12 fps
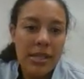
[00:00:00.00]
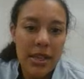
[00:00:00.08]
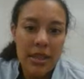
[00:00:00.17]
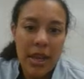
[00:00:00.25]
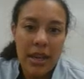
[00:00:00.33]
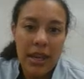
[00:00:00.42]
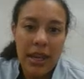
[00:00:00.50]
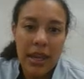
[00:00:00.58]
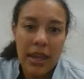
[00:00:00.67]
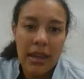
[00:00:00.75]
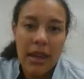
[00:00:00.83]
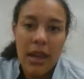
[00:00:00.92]
And then
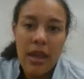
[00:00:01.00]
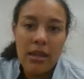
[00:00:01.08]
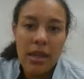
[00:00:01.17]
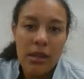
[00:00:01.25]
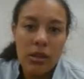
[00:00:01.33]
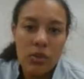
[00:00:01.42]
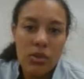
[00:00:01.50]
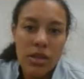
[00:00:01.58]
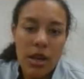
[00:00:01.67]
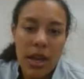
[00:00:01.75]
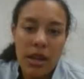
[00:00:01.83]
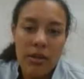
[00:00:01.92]
again, they lose
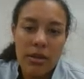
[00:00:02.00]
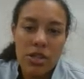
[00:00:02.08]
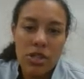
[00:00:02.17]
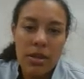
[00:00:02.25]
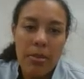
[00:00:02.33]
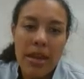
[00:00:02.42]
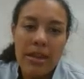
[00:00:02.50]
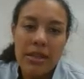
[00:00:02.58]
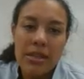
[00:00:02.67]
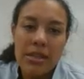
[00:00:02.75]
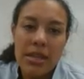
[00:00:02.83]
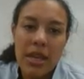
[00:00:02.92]
their anchorage
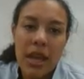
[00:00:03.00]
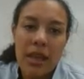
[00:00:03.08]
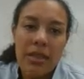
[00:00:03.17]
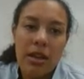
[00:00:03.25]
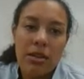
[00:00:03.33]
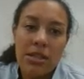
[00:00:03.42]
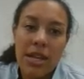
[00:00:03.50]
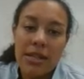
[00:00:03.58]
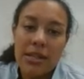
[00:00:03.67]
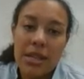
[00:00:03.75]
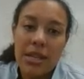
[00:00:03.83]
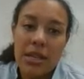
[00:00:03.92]
dependency and their
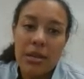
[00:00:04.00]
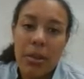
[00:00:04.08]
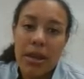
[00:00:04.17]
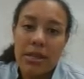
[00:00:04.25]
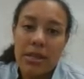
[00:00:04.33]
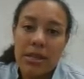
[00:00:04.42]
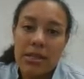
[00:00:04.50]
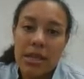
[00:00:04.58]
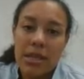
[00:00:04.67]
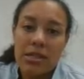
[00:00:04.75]
density dependency.